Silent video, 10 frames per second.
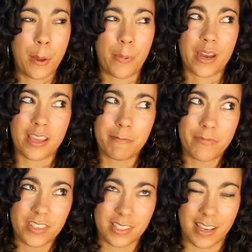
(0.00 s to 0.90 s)
but
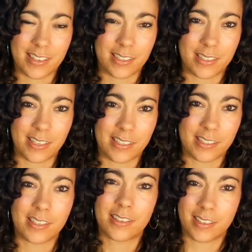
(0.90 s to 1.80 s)
emphasizes
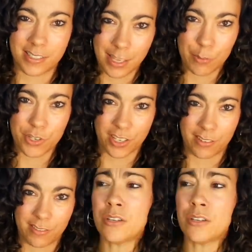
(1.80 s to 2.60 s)
his deception.